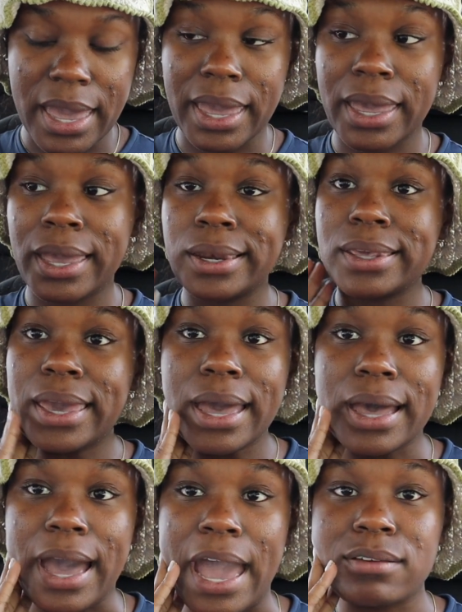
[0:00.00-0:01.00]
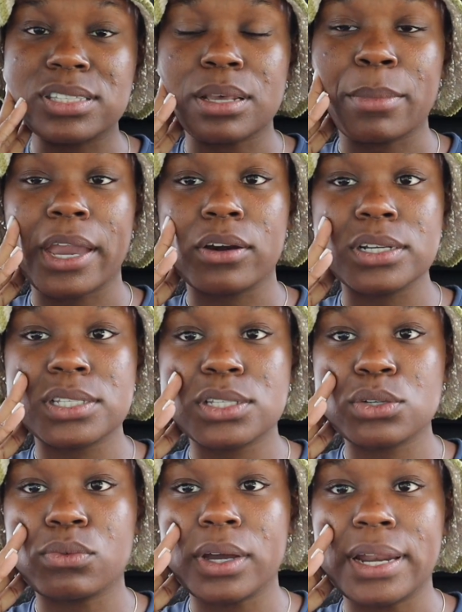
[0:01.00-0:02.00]
And yeah, I have some errands
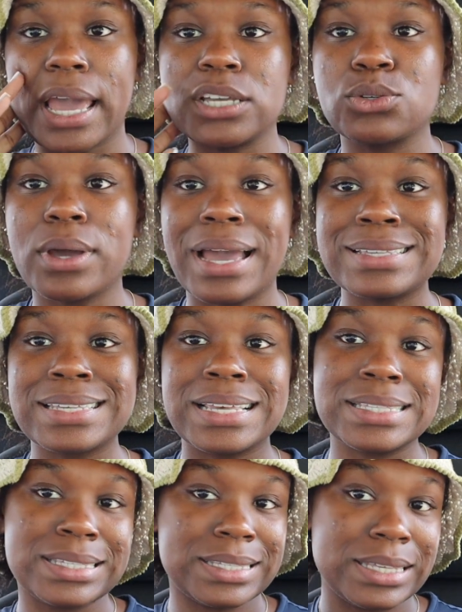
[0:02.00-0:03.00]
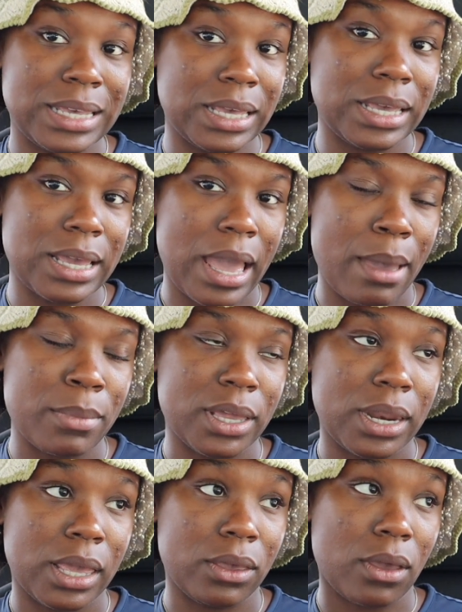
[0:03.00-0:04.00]
to run. As you guys can see, I'm
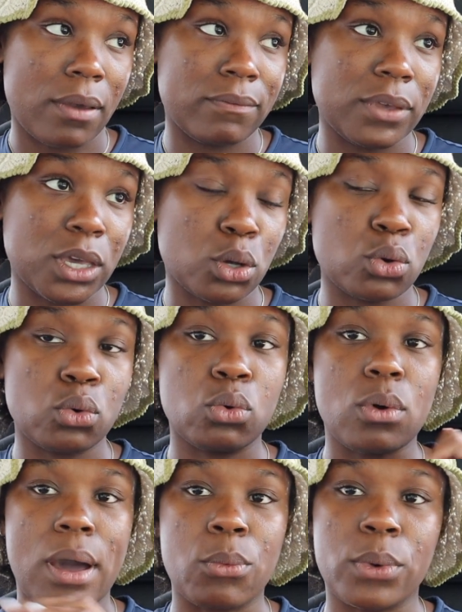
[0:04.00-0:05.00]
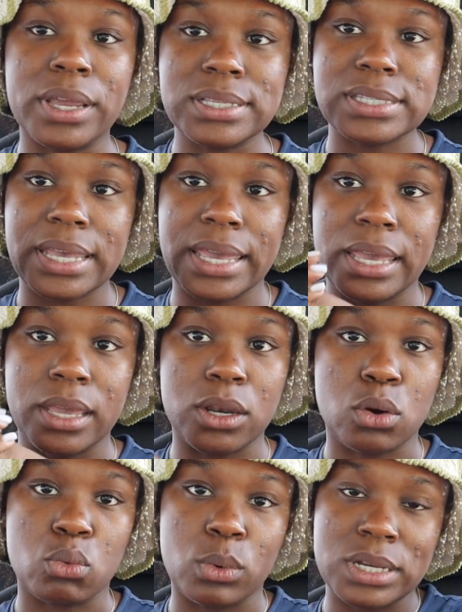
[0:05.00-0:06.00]
in a, vehicle. I went
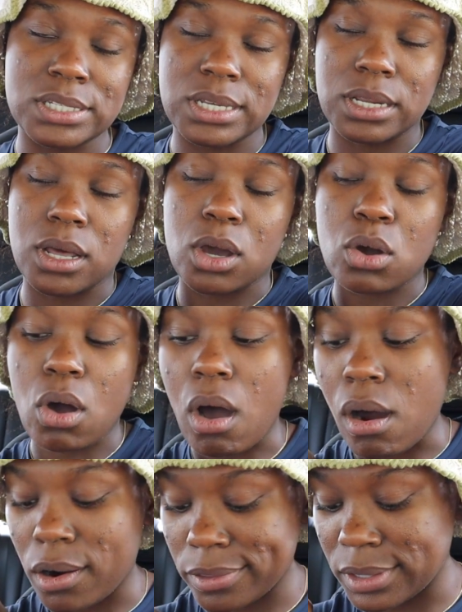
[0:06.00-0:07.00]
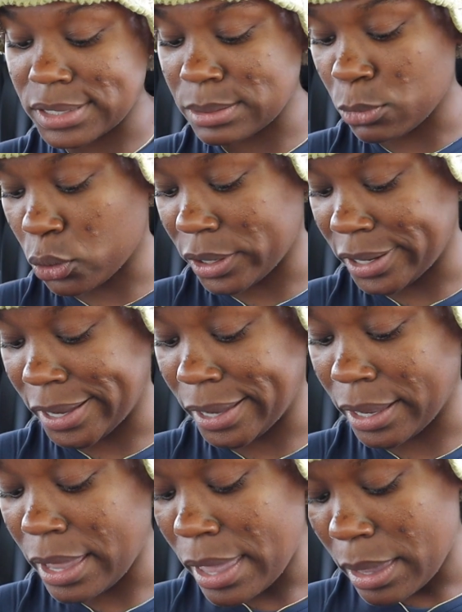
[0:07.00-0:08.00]
and rented a car this
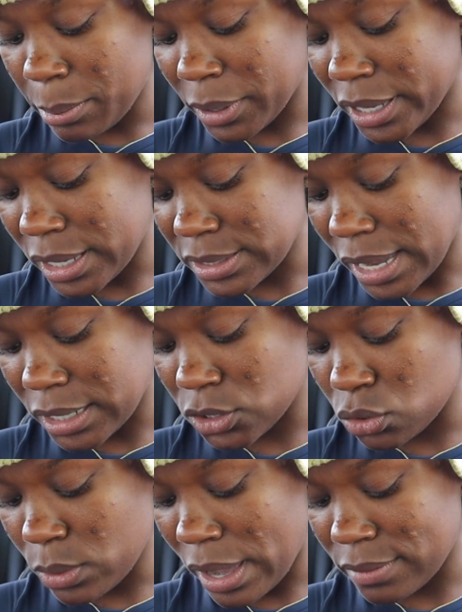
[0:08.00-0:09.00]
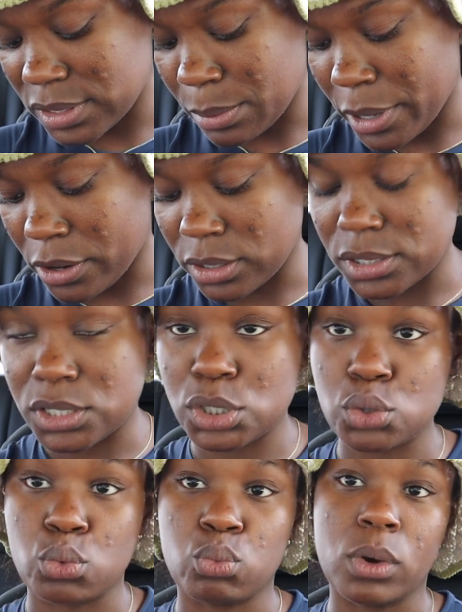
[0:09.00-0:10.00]
morning because I do have some errands
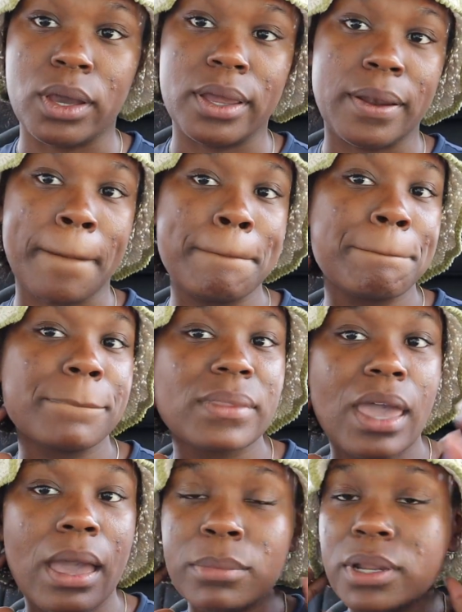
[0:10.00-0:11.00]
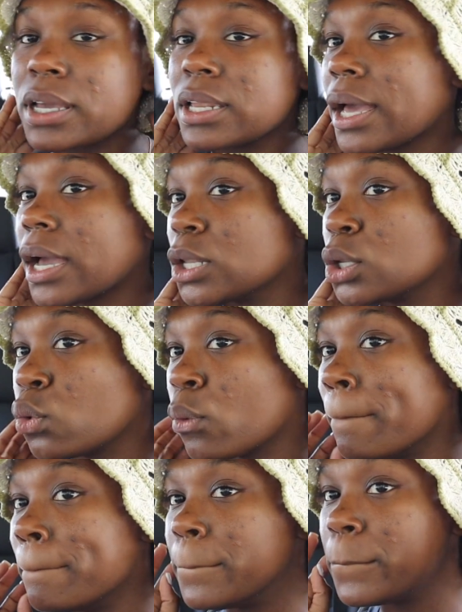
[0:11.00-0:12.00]
to run. I'm looking like a
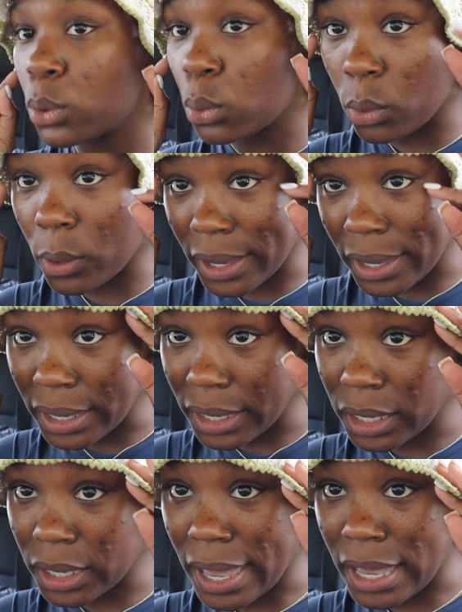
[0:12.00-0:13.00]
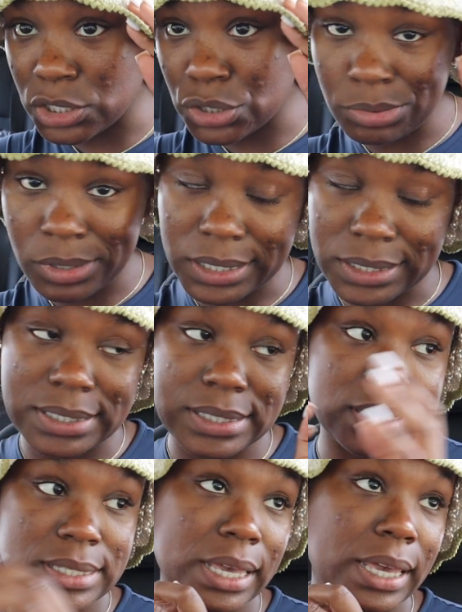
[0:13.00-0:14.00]
little boy. As you can
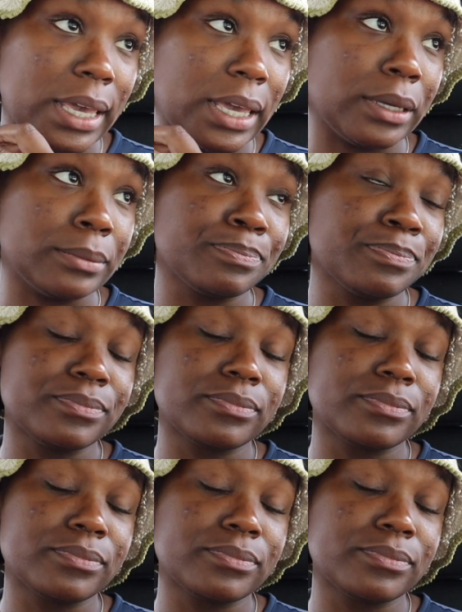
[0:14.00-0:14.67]
see,